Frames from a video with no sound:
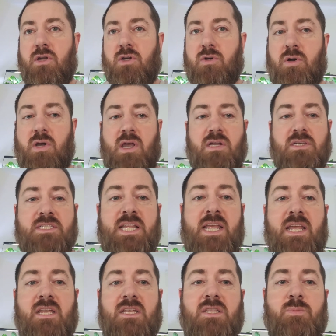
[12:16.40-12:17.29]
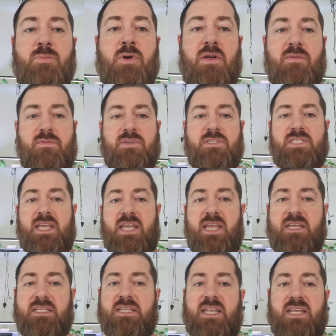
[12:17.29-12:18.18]
grow out tank and the puffer
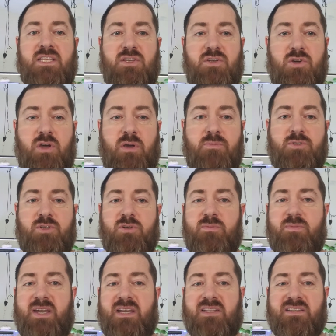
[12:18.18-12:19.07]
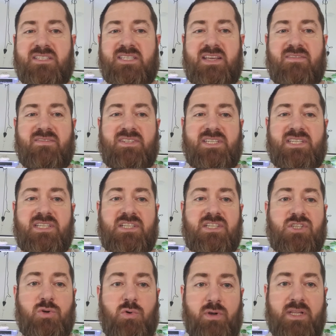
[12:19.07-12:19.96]
tanks, they can go up to about 17
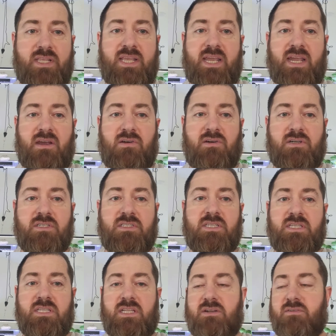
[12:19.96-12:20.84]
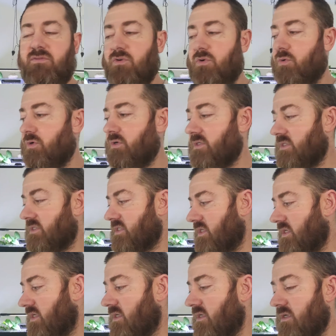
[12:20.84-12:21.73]
to 20 hours, and then of course
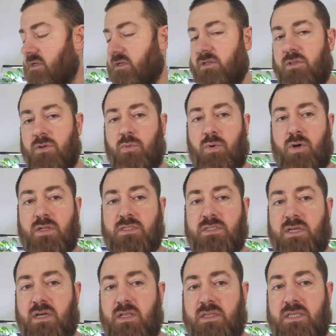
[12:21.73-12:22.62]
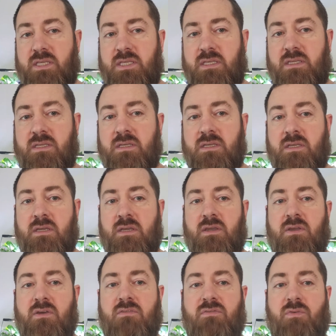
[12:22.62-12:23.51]
the ones on the
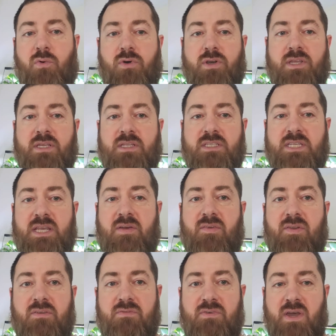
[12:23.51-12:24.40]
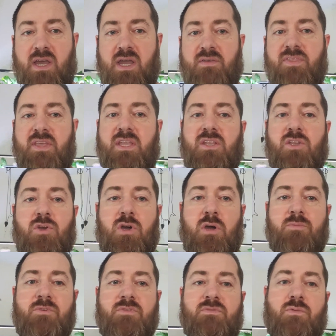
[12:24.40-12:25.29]
40 and 75, they can go
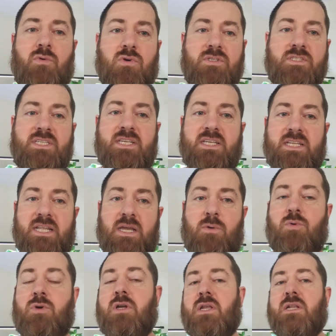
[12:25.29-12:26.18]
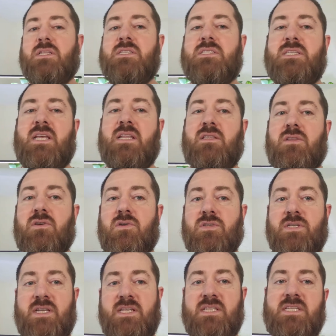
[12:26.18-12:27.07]
up to 14. Now we're going to set
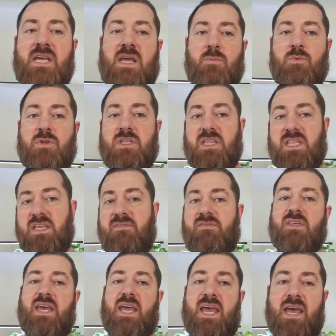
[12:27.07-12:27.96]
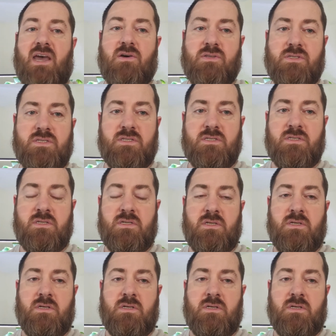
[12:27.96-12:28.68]
those anytime we leave the house